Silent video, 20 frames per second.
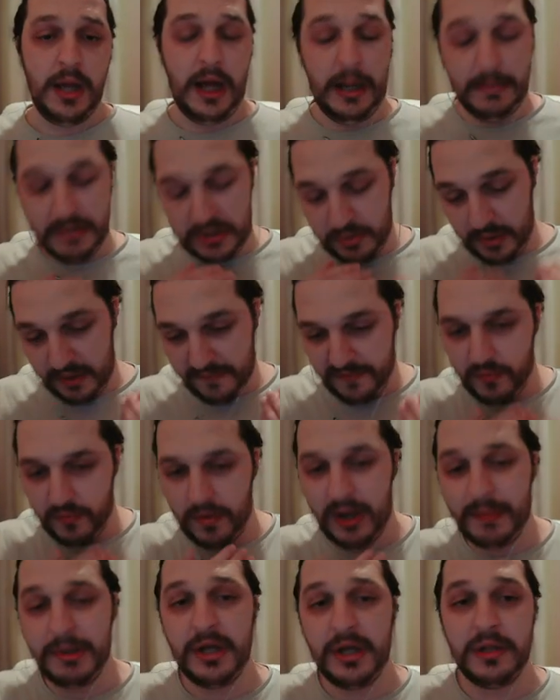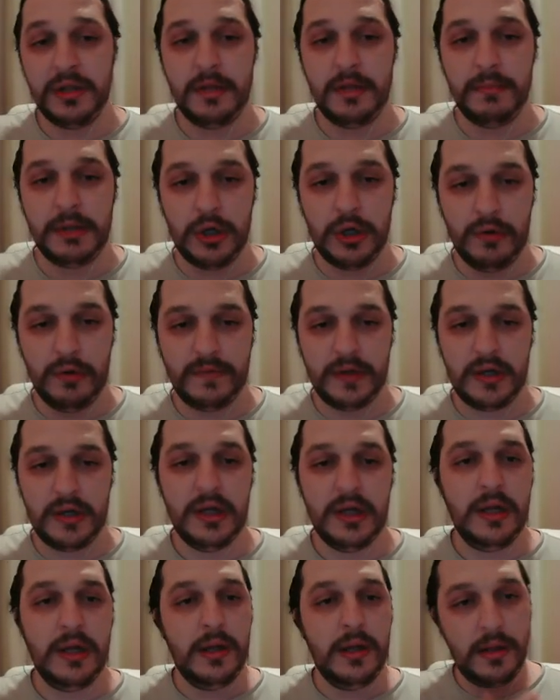I'm just waiting for Ramadan to be
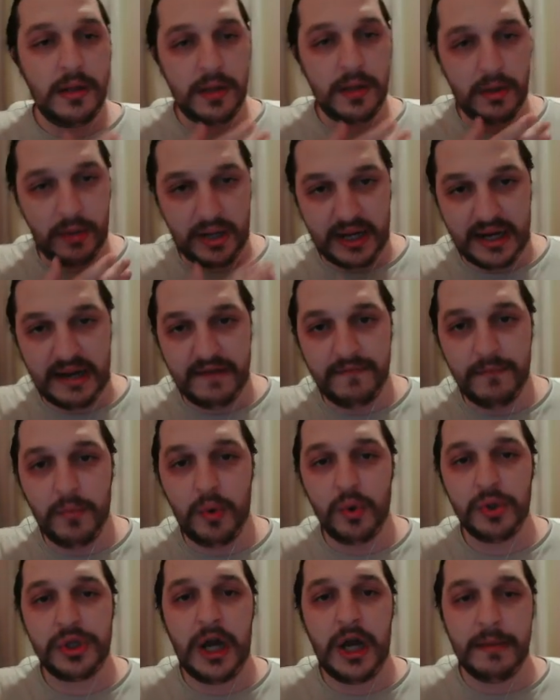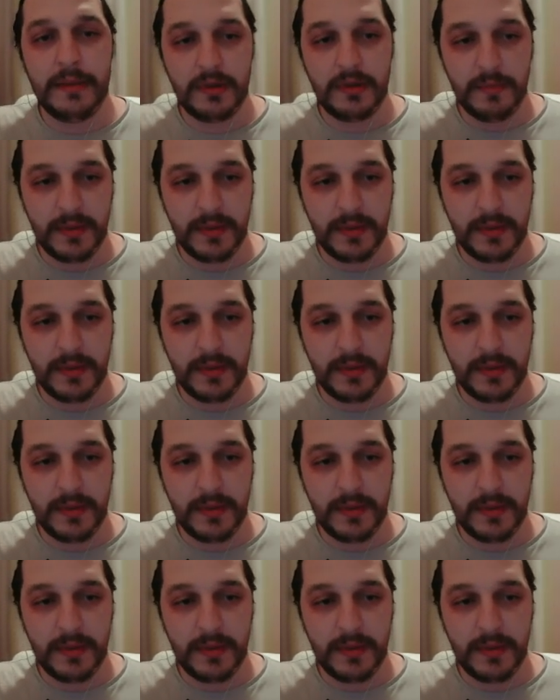over so I can have more time